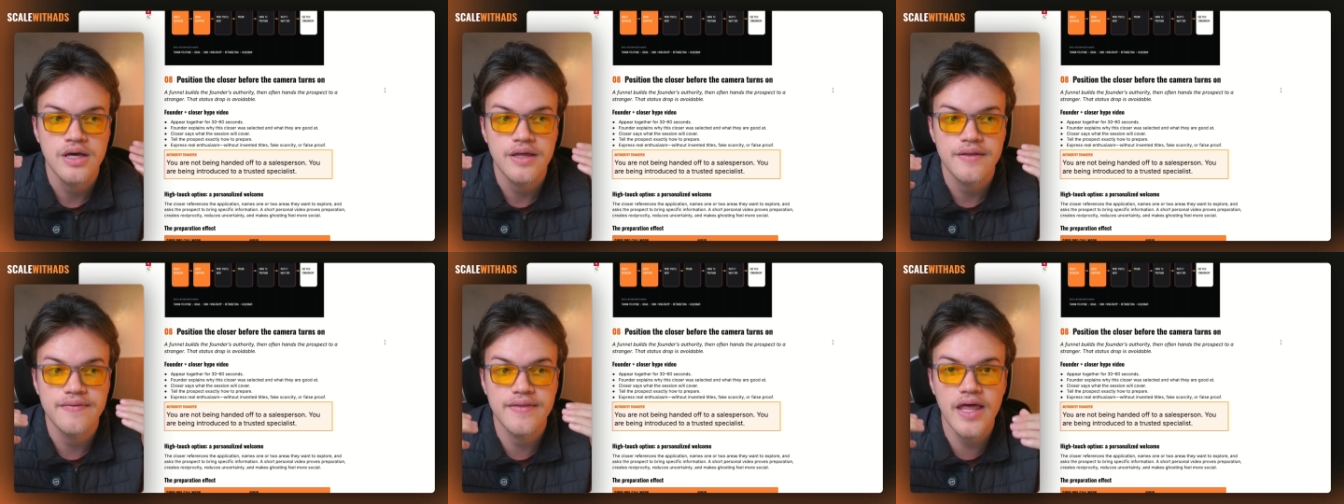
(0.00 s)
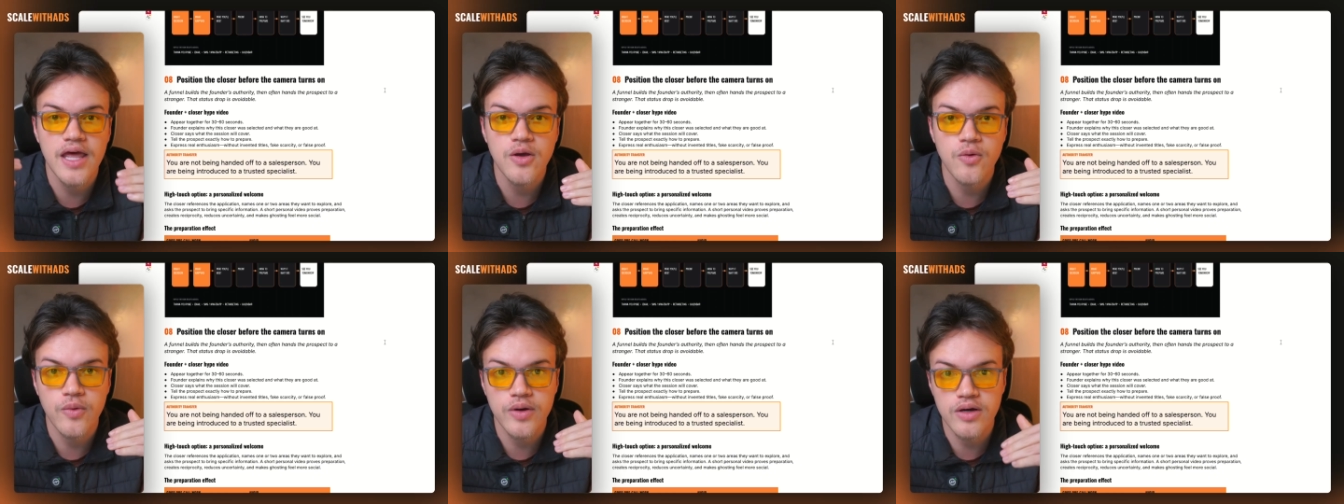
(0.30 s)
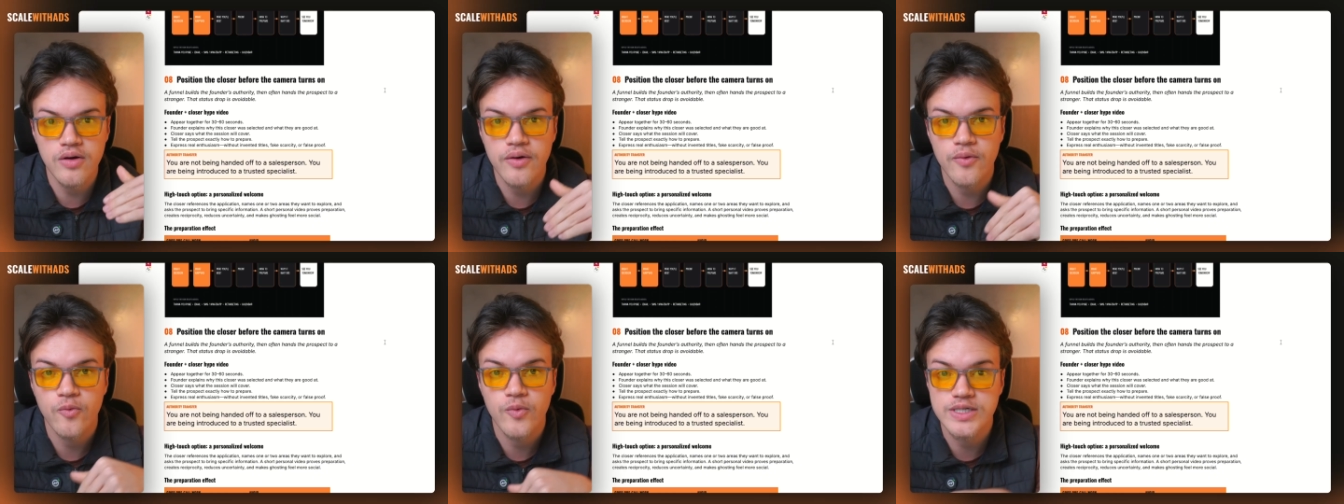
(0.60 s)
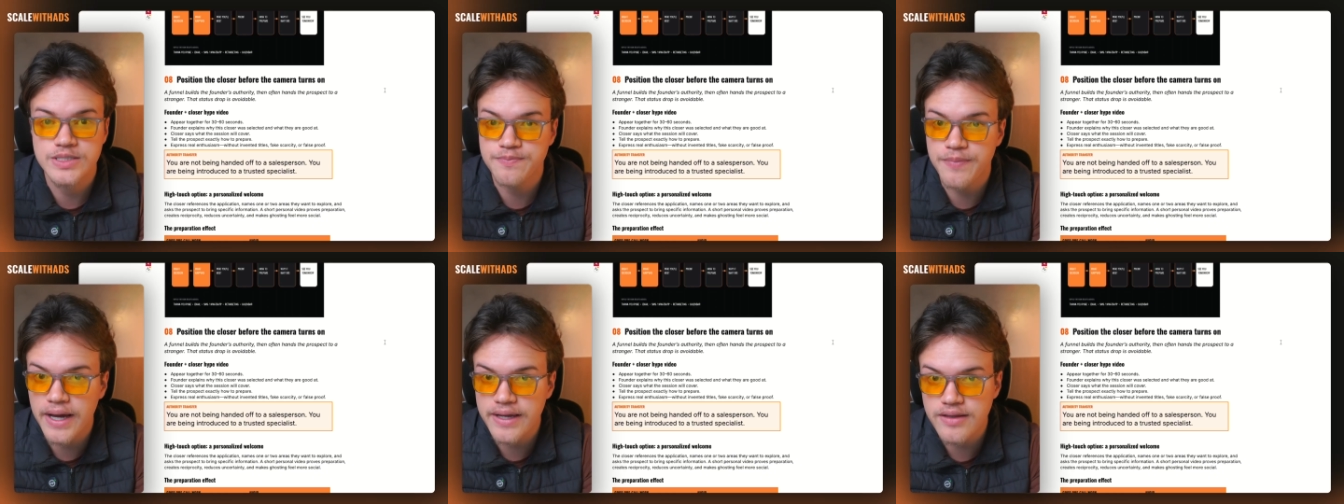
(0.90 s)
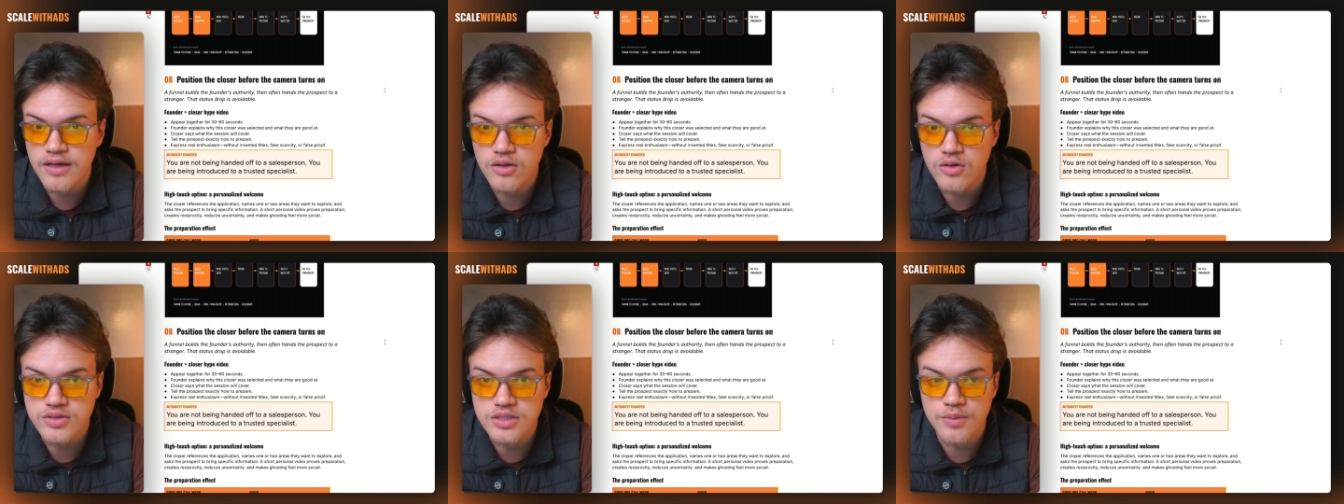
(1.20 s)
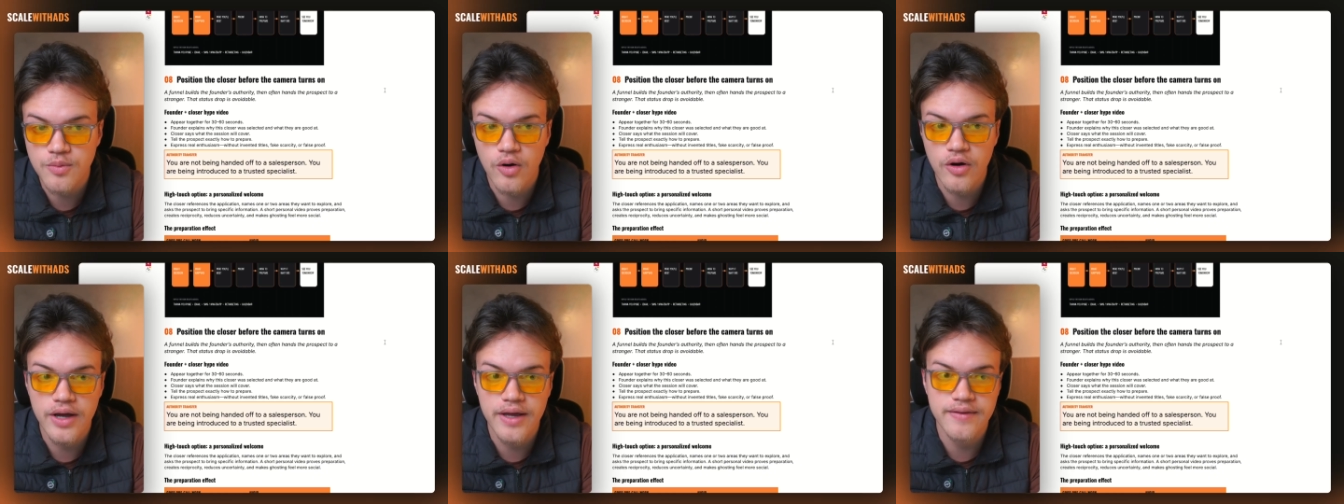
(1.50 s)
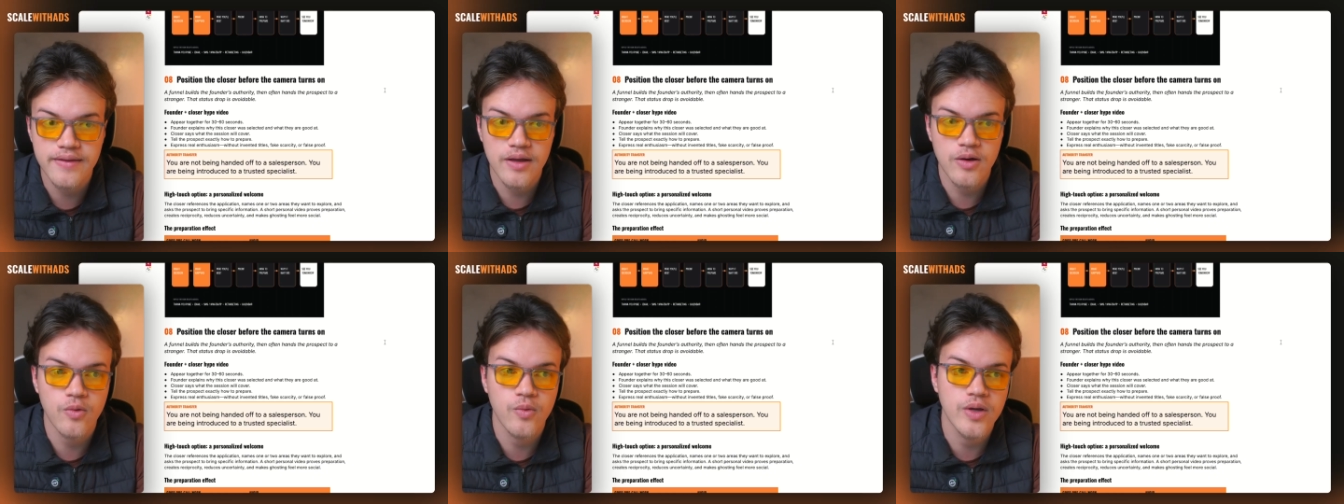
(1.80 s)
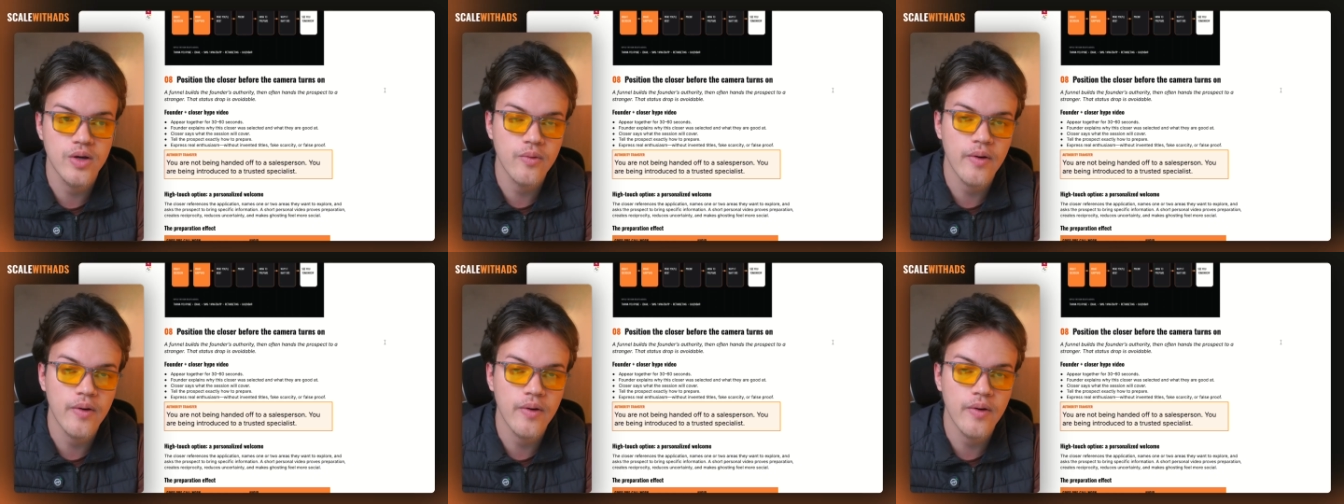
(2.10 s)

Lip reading: they will respect the closer more and they will